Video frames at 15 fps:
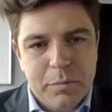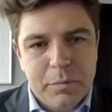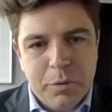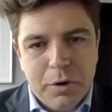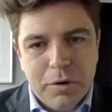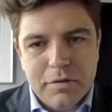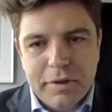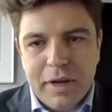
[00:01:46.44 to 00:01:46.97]

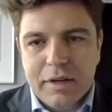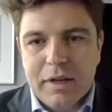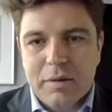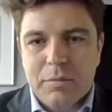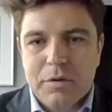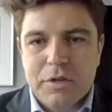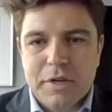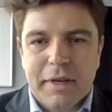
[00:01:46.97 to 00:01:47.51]
reports. They are
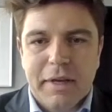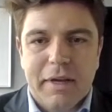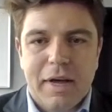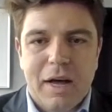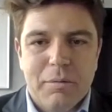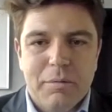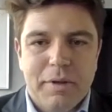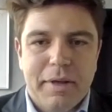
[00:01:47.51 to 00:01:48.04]
double checking
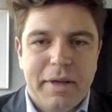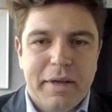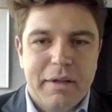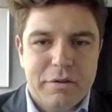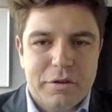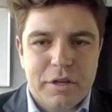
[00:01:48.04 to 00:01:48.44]
how the